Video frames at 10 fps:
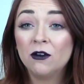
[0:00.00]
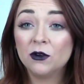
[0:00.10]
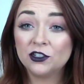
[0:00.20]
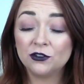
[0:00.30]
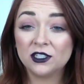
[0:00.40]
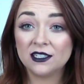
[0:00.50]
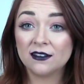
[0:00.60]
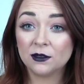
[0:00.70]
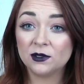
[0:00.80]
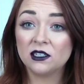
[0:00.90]
when choosing
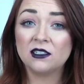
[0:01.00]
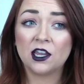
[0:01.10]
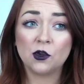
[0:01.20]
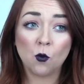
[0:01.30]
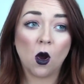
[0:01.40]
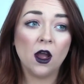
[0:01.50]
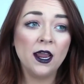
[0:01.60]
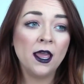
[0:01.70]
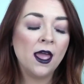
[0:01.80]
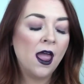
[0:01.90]
the lipsticks that you
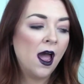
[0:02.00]
want.